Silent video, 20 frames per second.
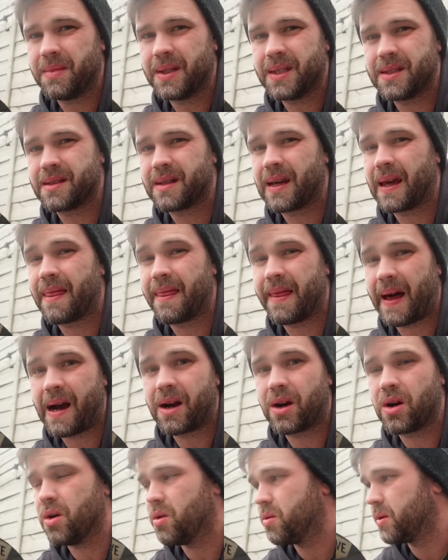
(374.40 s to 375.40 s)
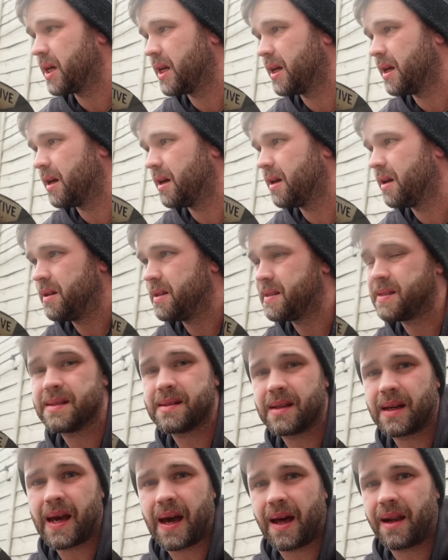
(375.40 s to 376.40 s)
it doesn't get that cold here. This
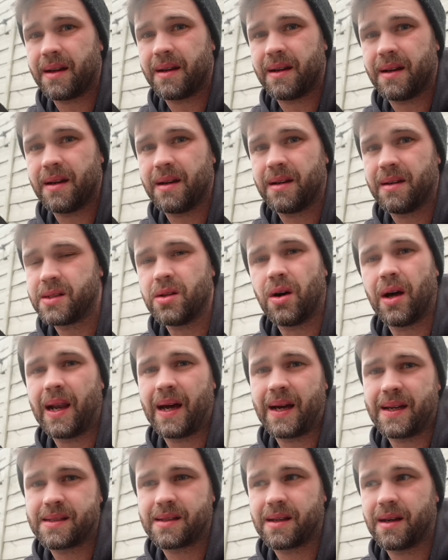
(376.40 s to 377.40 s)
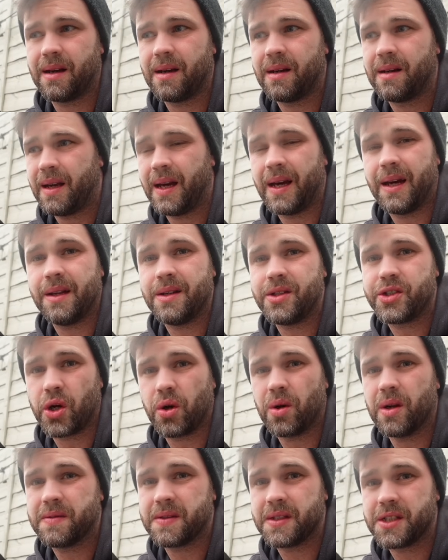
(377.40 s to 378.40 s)
isn't Canada, it's not Alaska, and Joe
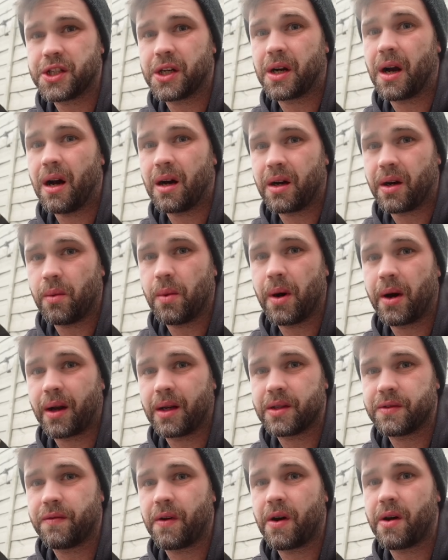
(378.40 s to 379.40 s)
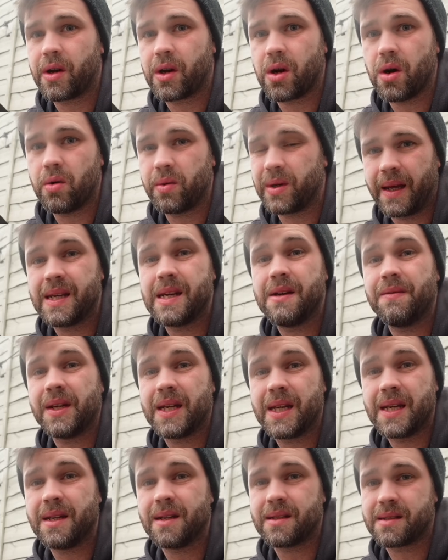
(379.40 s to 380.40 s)
lives in Chicago where it gets very cold, and even
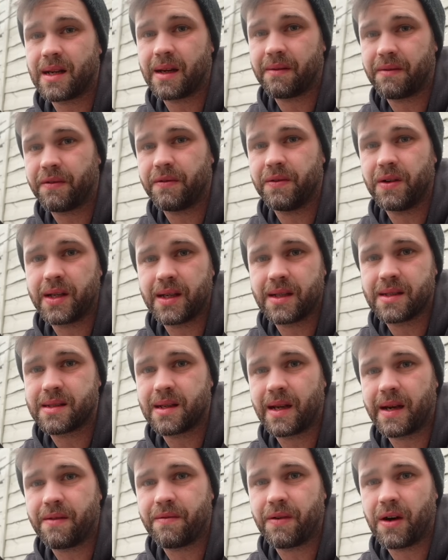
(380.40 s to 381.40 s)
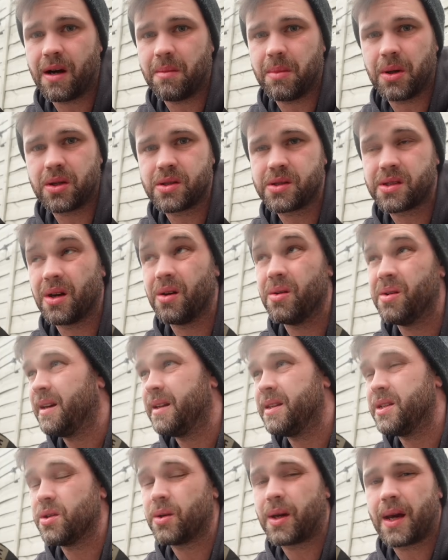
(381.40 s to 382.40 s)
he doesn't have a fully insulated firebox. So
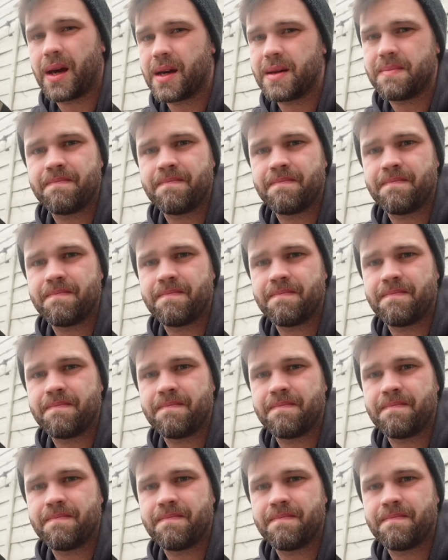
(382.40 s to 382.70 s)
in the UK,